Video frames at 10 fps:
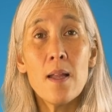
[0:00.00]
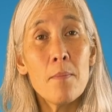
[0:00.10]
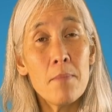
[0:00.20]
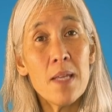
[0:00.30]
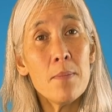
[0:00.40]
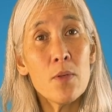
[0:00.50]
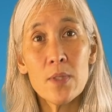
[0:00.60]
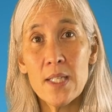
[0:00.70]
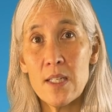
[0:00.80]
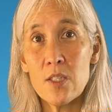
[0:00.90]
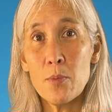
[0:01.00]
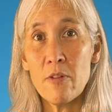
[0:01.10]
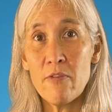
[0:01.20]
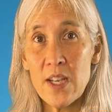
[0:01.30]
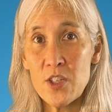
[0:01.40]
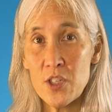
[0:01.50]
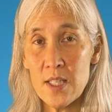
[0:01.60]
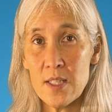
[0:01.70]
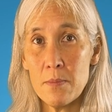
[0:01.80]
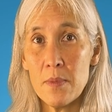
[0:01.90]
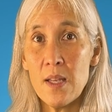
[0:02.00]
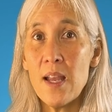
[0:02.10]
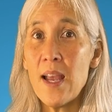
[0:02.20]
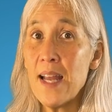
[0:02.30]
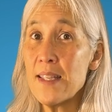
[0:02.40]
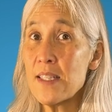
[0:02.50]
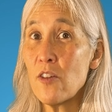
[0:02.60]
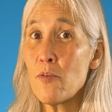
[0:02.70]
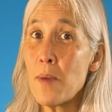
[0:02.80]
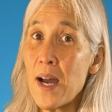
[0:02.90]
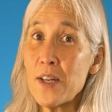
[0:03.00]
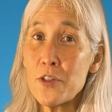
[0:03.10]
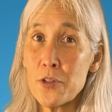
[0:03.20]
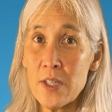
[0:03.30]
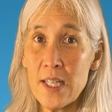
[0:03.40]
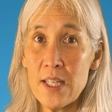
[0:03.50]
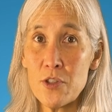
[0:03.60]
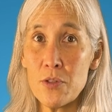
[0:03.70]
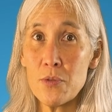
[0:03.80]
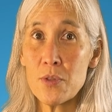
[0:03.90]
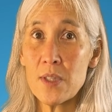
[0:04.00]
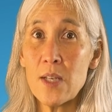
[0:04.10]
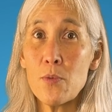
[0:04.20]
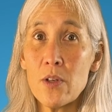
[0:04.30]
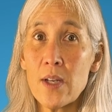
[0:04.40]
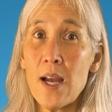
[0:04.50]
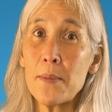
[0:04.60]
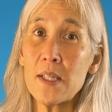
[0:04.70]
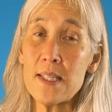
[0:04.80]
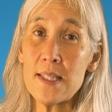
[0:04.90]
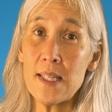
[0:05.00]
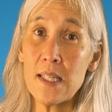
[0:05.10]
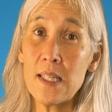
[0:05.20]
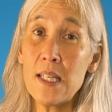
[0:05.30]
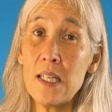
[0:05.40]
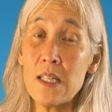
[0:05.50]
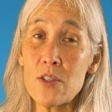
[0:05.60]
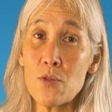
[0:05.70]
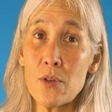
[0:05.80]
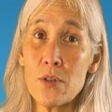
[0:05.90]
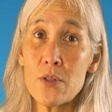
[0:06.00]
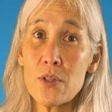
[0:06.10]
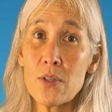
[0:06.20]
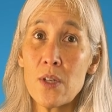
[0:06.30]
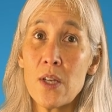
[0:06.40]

may be related to perfectionism and self-monitoring issues like what are commonly seen in eating disorders.